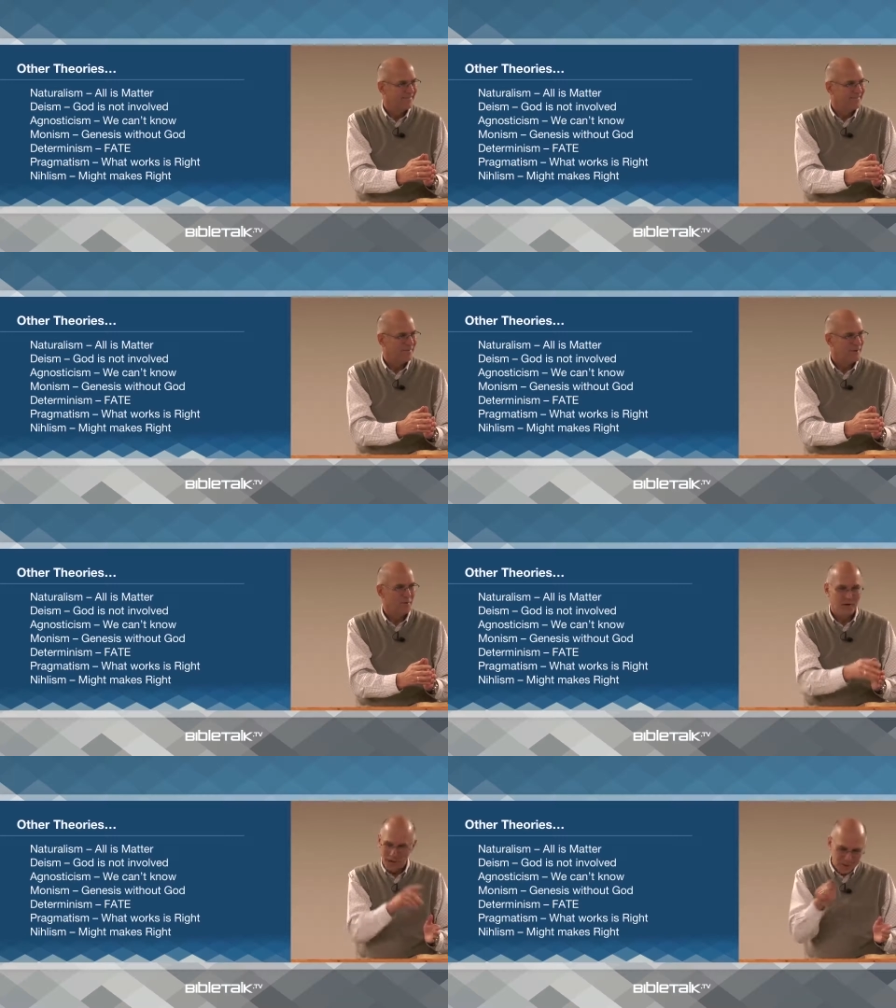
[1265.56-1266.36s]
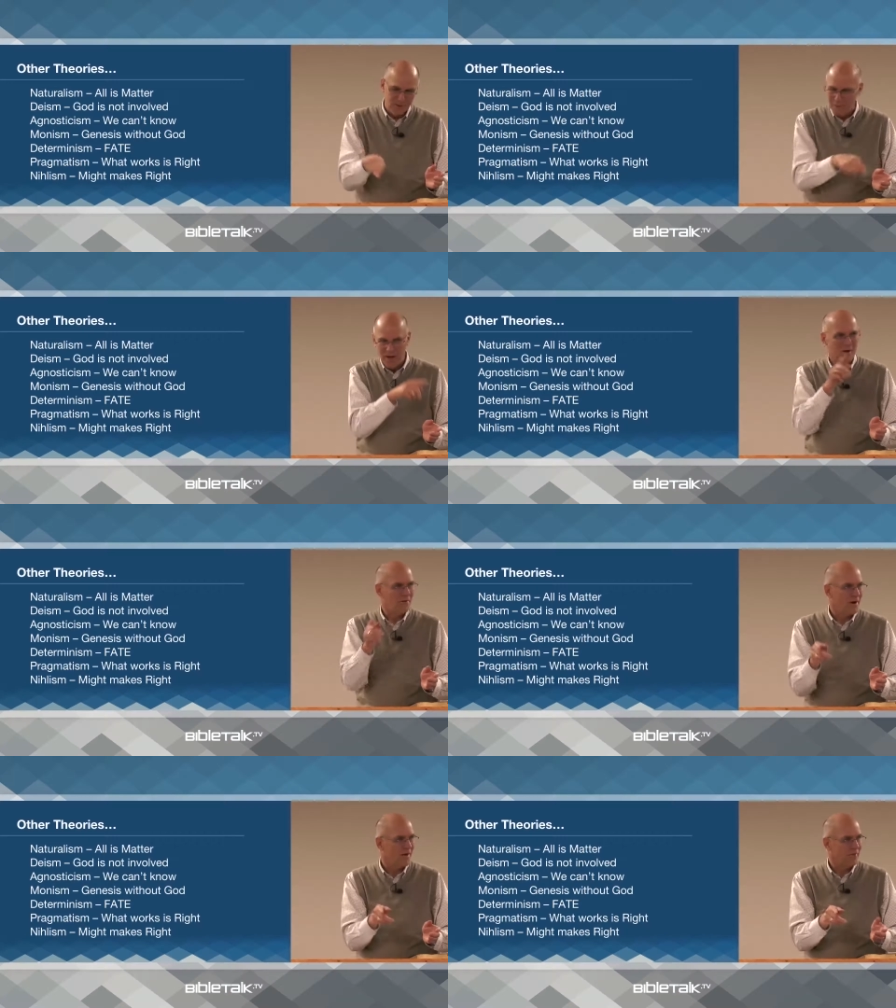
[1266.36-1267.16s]
So it isn't round and
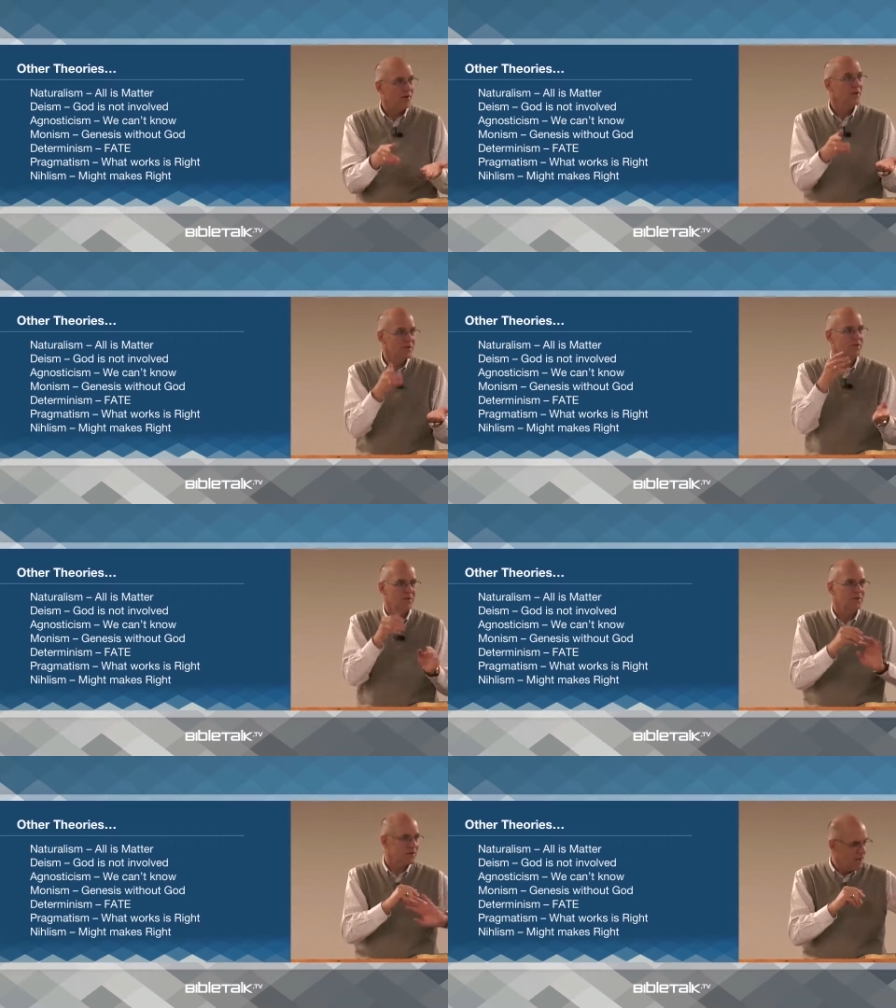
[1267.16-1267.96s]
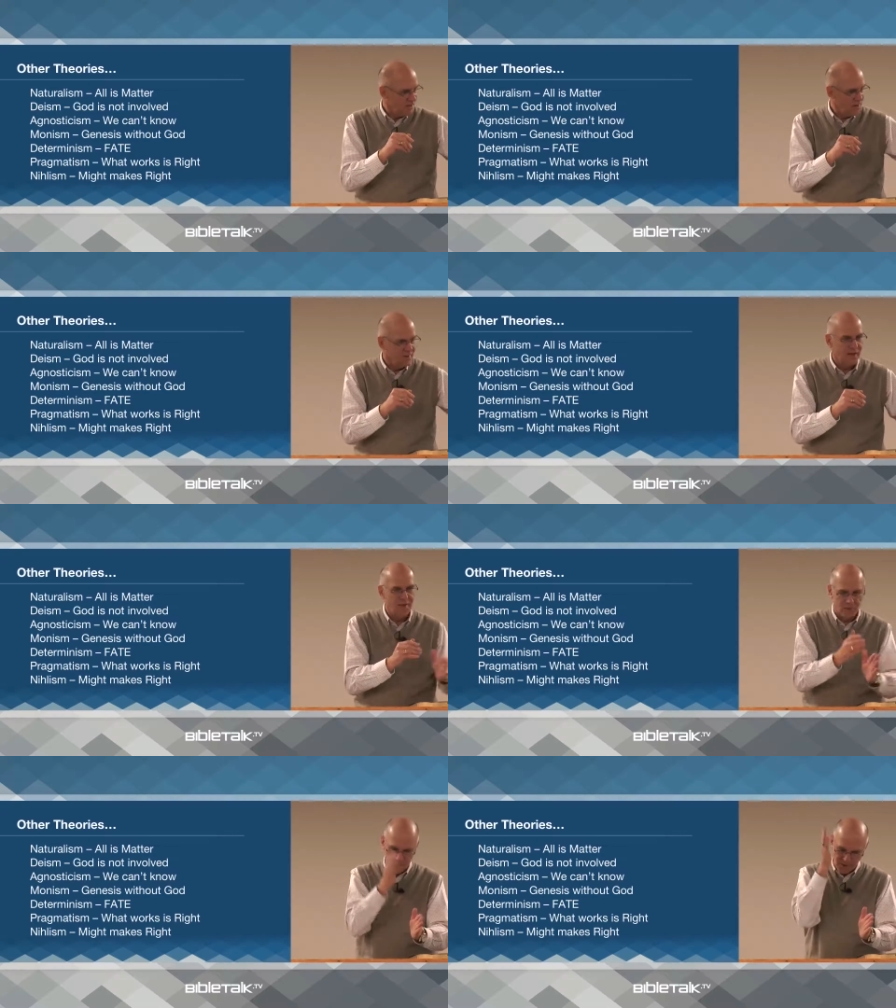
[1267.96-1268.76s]
round. There was nothing,
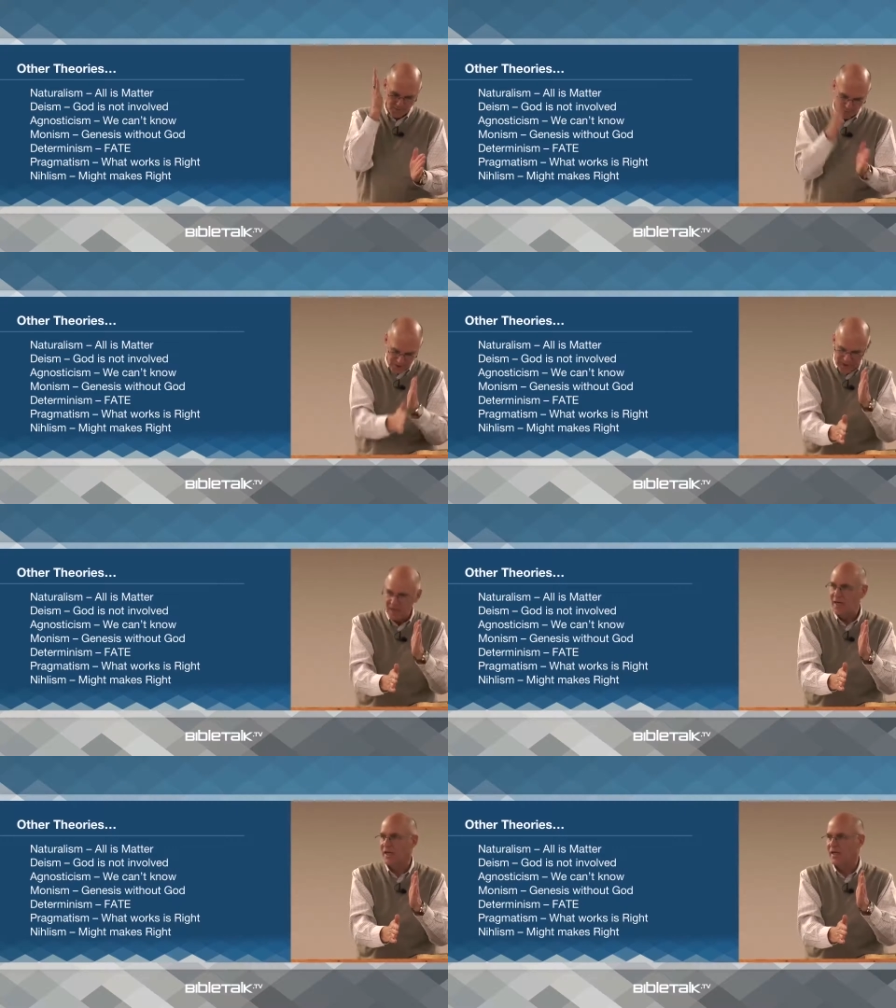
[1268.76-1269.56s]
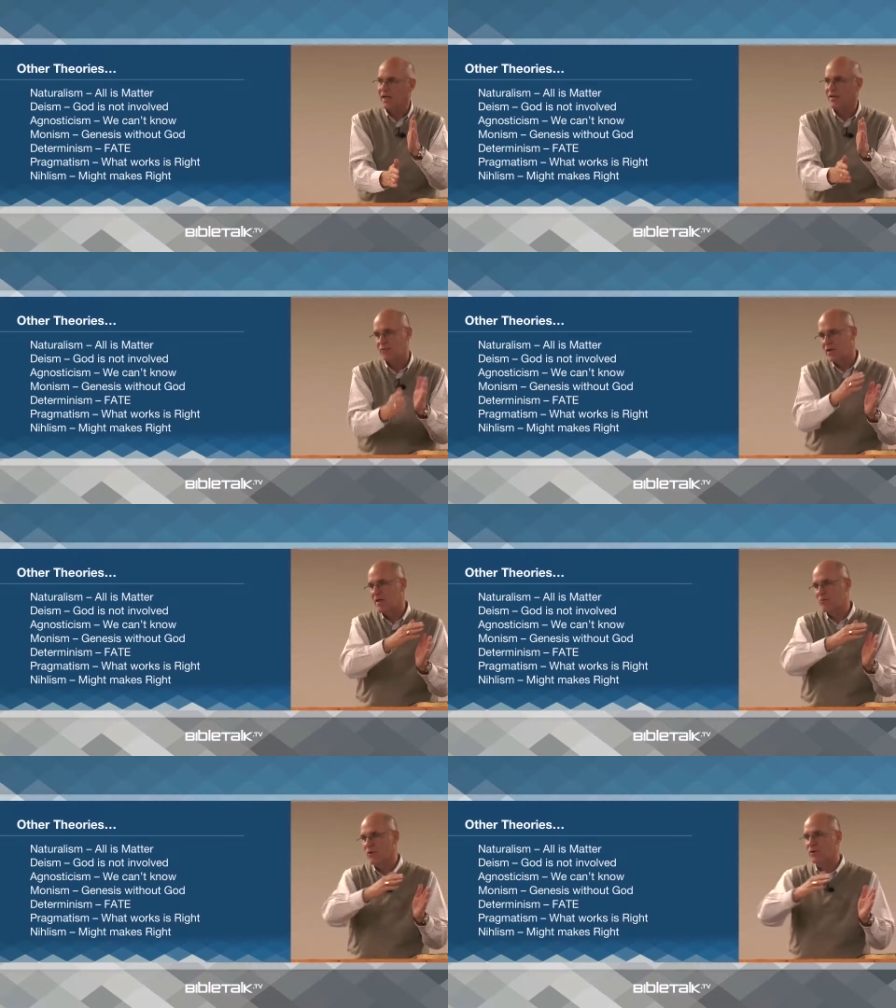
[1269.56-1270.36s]
then there's a beginning. And if we
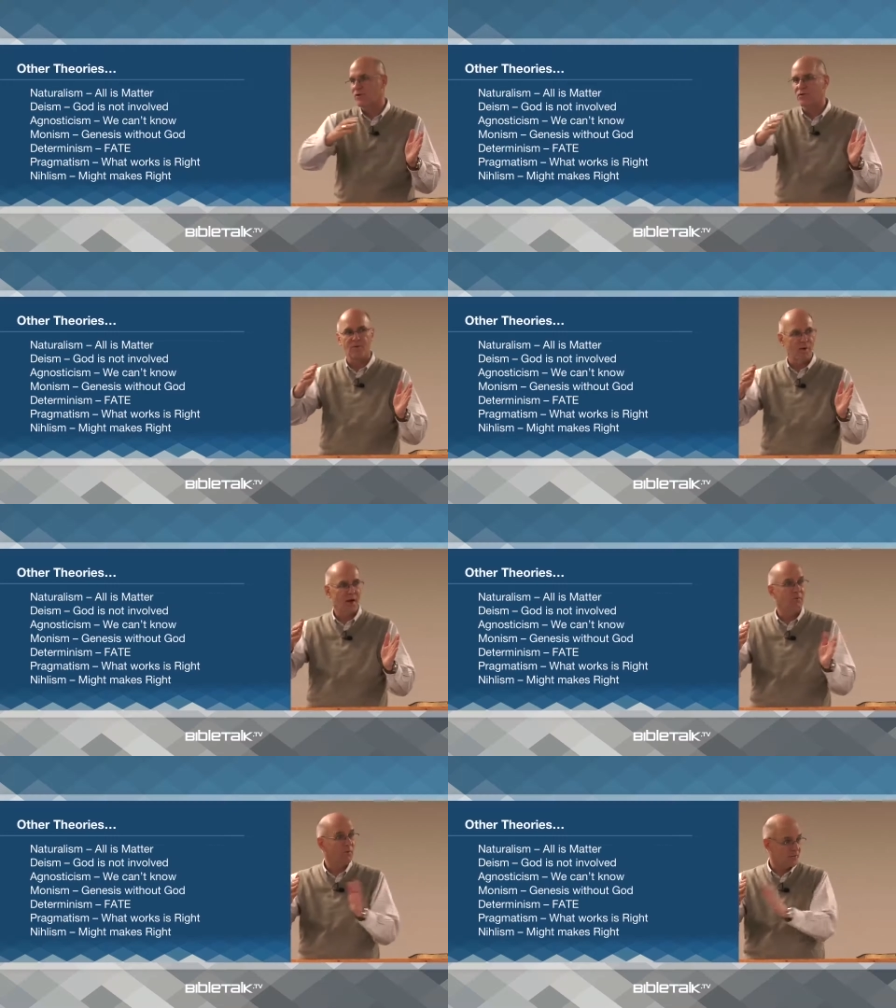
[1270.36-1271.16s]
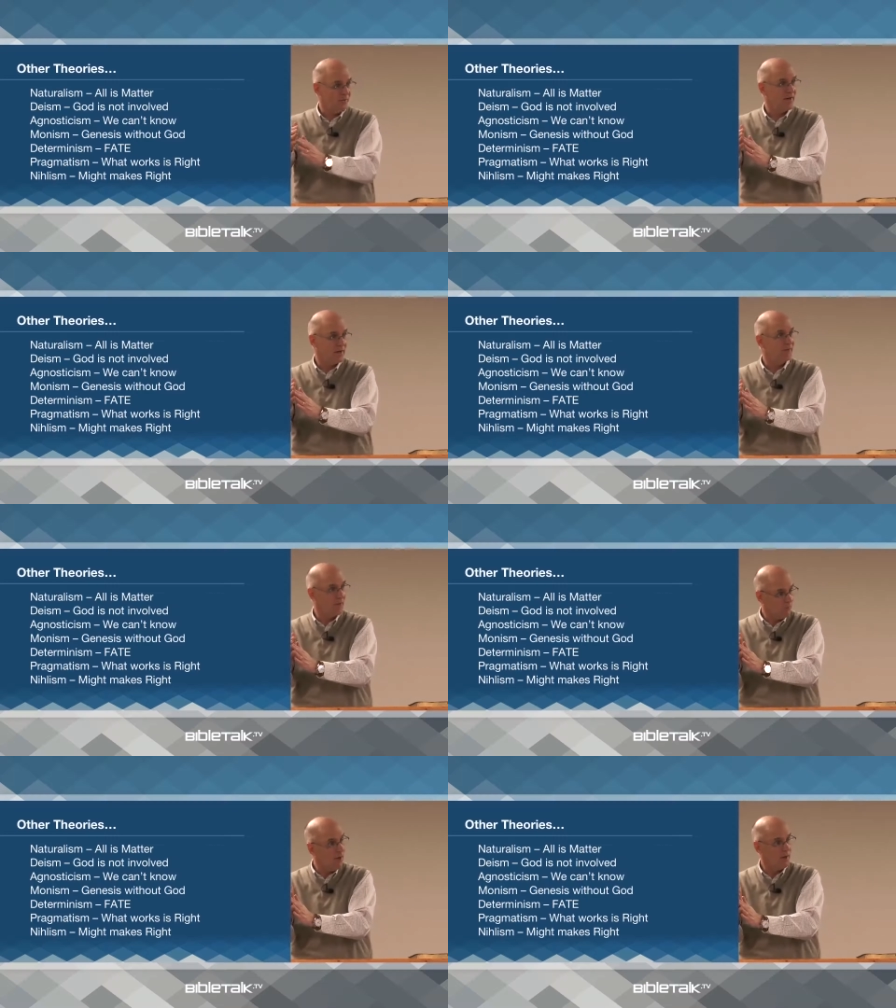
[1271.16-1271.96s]
keep reading through the Bible, we find out
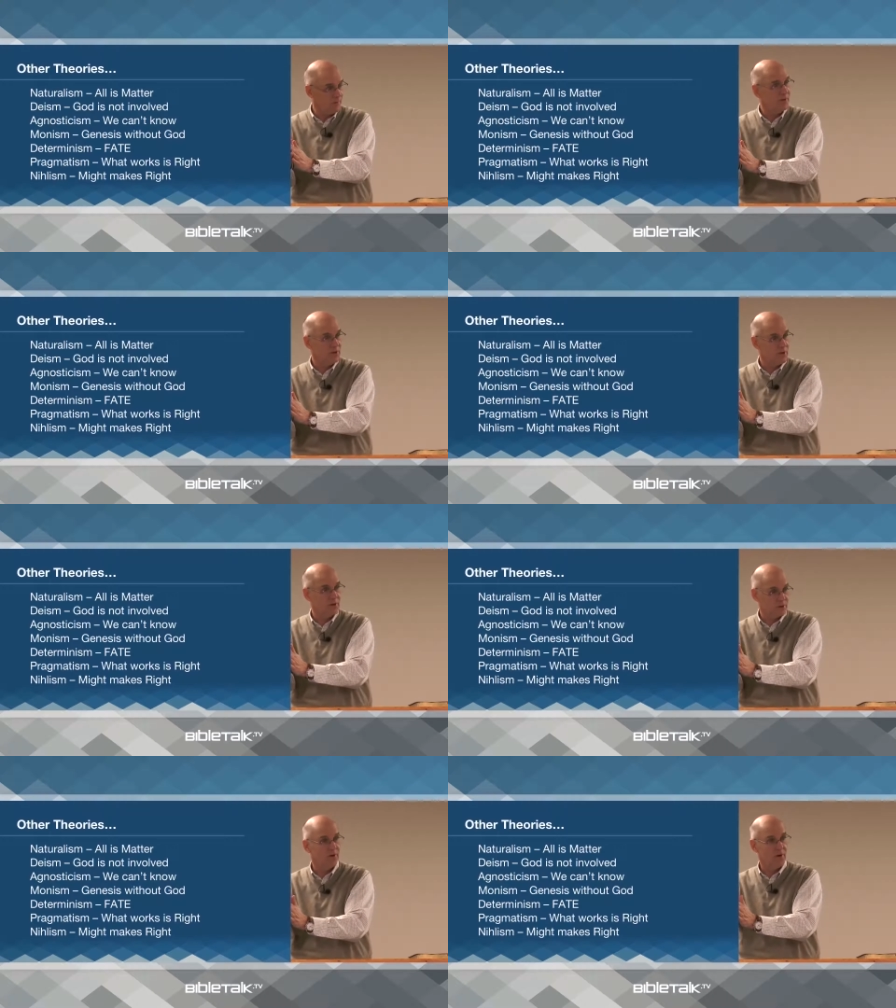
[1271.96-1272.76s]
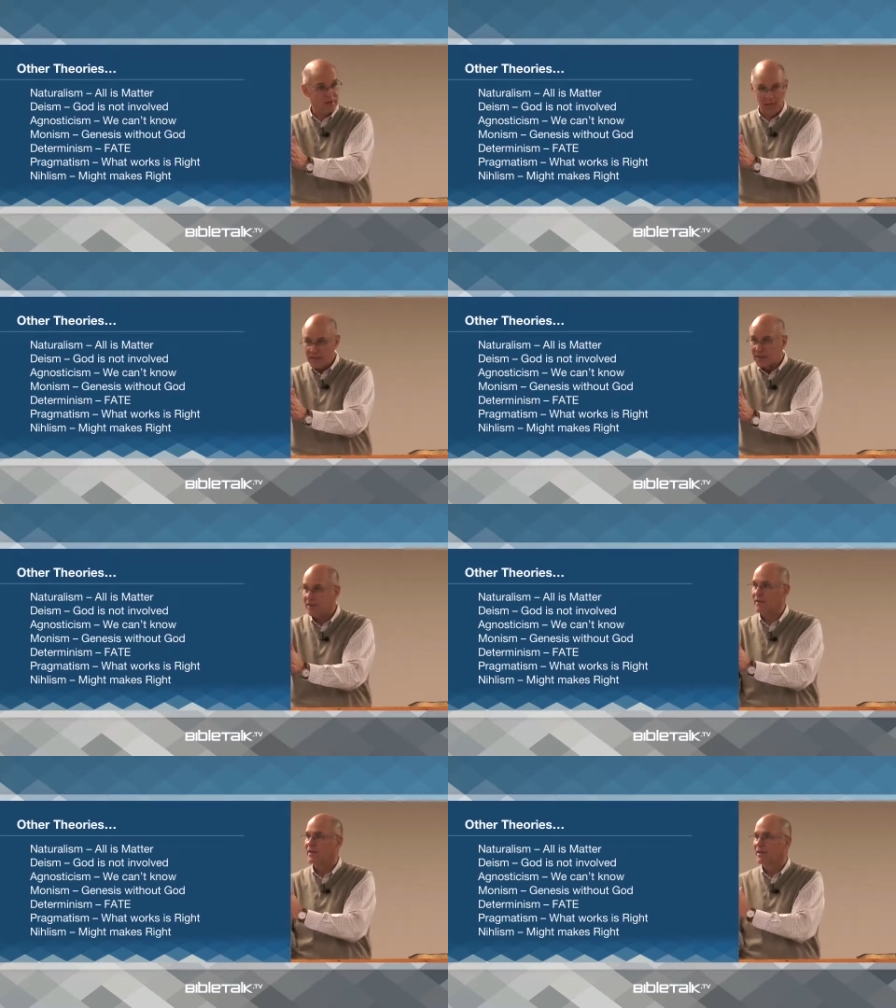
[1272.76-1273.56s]
that, well, there is also an end.